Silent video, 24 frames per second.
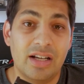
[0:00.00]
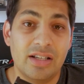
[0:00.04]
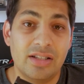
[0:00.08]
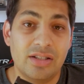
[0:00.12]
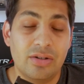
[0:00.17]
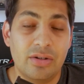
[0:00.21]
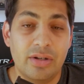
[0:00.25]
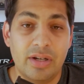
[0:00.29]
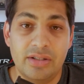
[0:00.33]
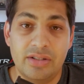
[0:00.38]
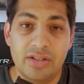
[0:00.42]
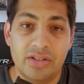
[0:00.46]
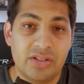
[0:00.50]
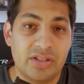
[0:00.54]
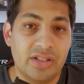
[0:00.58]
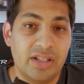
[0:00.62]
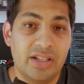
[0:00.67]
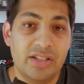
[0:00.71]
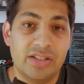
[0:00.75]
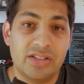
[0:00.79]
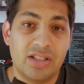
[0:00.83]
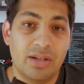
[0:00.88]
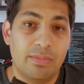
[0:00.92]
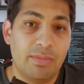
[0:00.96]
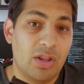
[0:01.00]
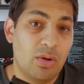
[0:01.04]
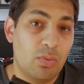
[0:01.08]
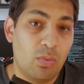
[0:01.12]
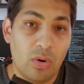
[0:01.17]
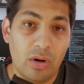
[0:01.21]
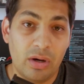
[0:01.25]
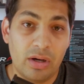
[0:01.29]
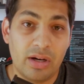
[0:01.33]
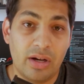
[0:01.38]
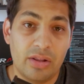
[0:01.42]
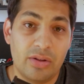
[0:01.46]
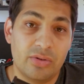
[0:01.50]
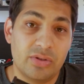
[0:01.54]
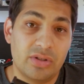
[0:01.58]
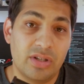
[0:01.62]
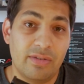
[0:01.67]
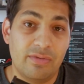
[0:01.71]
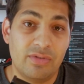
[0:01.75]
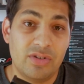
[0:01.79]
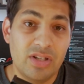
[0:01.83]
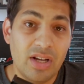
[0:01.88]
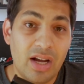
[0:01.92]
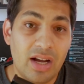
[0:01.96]
You'll get to see some of the work others
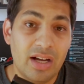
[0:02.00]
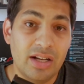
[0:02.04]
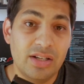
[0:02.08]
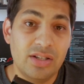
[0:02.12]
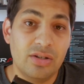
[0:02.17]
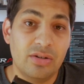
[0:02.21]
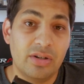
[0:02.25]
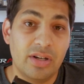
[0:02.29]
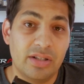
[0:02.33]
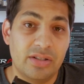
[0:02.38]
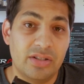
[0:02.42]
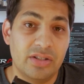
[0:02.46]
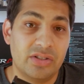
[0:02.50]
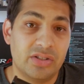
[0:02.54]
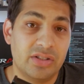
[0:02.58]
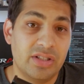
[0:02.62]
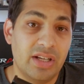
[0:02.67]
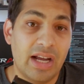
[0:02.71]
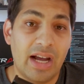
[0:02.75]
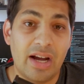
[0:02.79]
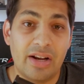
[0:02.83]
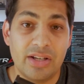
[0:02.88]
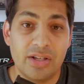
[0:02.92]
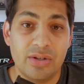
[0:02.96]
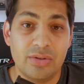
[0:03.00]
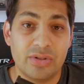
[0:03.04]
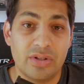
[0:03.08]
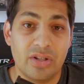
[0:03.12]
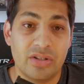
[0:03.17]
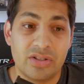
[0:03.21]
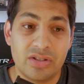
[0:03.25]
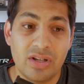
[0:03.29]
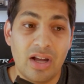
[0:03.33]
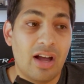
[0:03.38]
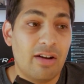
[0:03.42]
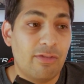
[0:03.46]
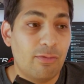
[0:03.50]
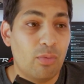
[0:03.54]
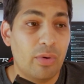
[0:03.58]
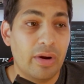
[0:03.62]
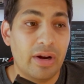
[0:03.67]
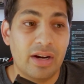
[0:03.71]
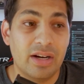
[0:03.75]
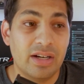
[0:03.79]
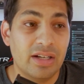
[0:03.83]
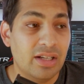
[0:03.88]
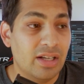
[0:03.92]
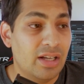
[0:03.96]
have done, you'll get to see how to use the
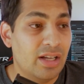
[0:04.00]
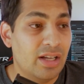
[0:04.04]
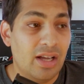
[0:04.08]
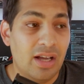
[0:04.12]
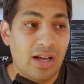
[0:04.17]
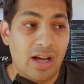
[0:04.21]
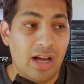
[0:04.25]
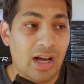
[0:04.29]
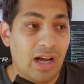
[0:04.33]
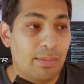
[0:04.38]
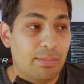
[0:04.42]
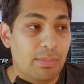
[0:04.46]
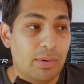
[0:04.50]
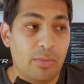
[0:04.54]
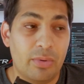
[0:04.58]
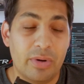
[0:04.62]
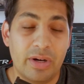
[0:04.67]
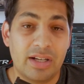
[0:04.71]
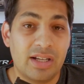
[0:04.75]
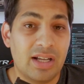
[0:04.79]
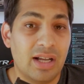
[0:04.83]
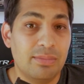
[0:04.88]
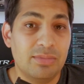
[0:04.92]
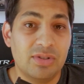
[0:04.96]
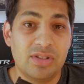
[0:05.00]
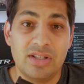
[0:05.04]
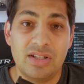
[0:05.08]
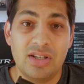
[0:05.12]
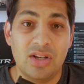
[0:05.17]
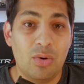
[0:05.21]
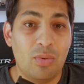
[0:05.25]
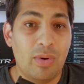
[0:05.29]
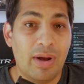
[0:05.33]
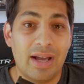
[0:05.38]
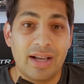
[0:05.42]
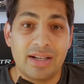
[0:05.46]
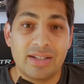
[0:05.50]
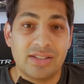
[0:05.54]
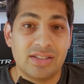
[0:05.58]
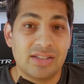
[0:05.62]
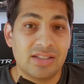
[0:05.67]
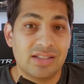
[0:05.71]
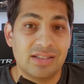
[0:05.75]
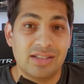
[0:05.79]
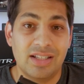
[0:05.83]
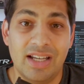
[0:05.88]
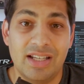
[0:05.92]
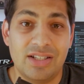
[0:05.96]
software, but when it comes to
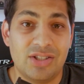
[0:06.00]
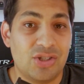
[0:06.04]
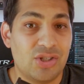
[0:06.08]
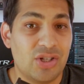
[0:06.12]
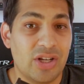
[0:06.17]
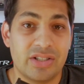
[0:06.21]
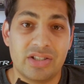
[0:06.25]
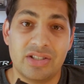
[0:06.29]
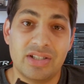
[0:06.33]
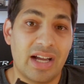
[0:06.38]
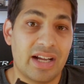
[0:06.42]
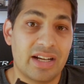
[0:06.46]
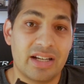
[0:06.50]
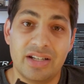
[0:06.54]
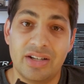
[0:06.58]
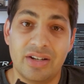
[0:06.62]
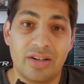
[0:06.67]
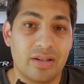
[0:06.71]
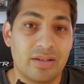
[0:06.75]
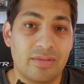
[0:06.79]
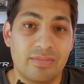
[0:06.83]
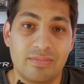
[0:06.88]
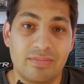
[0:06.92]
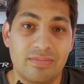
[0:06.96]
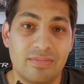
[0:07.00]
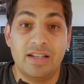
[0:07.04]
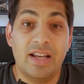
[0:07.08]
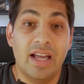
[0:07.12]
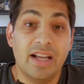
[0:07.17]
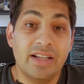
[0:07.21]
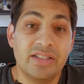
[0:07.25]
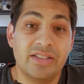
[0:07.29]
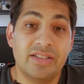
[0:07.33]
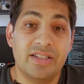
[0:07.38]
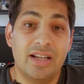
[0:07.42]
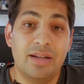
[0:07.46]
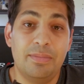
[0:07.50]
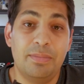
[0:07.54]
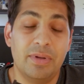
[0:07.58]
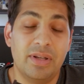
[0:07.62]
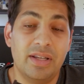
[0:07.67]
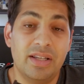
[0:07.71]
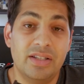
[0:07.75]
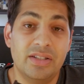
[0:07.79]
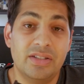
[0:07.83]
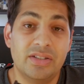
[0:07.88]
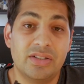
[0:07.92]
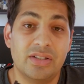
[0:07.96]
UX, it's just not here. Next up
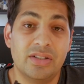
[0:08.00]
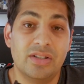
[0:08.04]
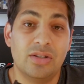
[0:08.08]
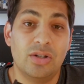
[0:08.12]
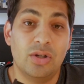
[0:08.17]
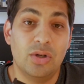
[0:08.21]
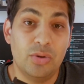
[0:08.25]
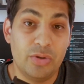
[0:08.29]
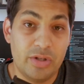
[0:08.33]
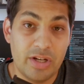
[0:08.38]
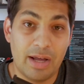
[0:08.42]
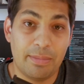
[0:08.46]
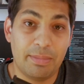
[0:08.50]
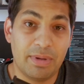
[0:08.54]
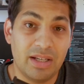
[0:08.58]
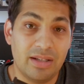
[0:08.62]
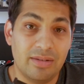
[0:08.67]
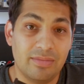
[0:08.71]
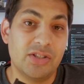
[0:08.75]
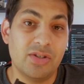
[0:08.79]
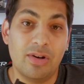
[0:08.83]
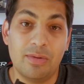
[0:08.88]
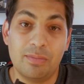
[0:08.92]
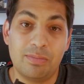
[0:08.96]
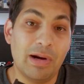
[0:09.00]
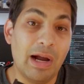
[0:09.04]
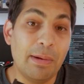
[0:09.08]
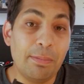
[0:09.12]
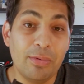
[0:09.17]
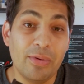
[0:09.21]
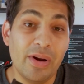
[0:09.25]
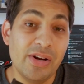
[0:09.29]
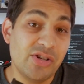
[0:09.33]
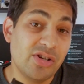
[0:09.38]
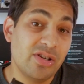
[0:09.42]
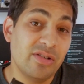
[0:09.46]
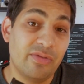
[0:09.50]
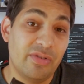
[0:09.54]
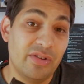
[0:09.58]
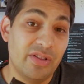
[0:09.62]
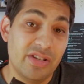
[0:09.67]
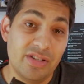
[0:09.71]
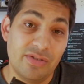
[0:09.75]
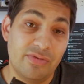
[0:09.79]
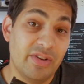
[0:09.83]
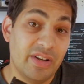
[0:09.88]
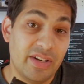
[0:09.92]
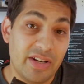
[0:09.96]
is Udemy. So in preparation for
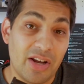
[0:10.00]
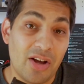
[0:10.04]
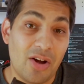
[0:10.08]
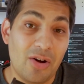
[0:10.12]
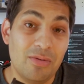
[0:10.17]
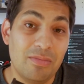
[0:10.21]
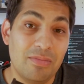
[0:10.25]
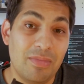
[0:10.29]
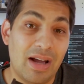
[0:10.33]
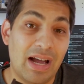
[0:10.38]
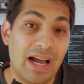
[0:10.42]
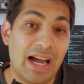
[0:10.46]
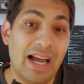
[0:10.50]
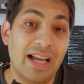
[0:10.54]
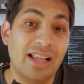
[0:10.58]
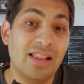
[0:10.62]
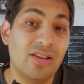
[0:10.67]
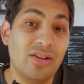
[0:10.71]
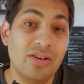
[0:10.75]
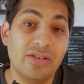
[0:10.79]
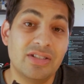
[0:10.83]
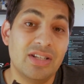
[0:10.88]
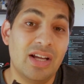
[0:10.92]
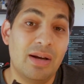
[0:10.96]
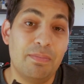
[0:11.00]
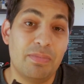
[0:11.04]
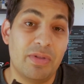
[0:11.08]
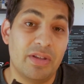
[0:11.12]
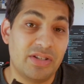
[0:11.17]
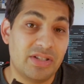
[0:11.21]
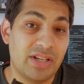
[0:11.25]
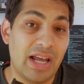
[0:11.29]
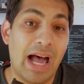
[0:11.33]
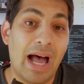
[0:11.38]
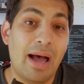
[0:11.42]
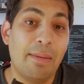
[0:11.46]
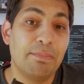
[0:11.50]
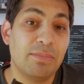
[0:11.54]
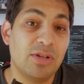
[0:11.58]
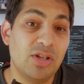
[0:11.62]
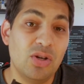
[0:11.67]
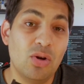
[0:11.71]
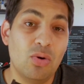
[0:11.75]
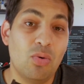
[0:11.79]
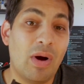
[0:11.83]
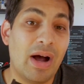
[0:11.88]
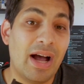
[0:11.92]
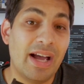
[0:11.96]
this video, I looked up the top
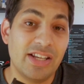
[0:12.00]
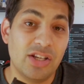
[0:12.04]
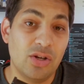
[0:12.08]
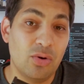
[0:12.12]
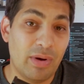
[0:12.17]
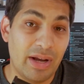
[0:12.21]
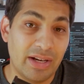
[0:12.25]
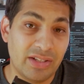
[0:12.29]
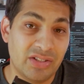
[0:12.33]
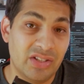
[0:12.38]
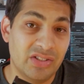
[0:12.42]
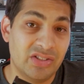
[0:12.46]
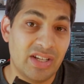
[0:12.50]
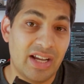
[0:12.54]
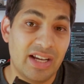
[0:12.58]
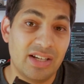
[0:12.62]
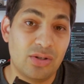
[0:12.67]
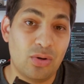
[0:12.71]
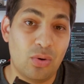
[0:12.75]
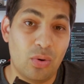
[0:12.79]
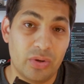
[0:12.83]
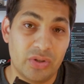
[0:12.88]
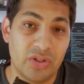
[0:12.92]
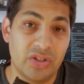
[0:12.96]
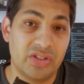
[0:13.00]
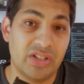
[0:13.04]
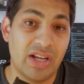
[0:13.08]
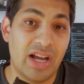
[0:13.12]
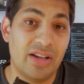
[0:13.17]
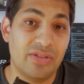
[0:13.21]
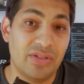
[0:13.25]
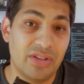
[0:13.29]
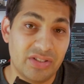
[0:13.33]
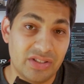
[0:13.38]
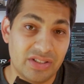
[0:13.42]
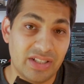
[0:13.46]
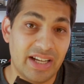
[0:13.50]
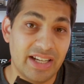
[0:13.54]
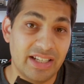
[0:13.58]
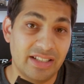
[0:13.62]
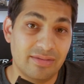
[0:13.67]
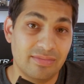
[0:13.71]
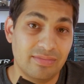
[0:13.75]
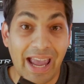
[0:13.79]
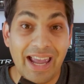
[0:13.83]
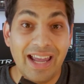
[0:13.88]
UI UX design courses on the site.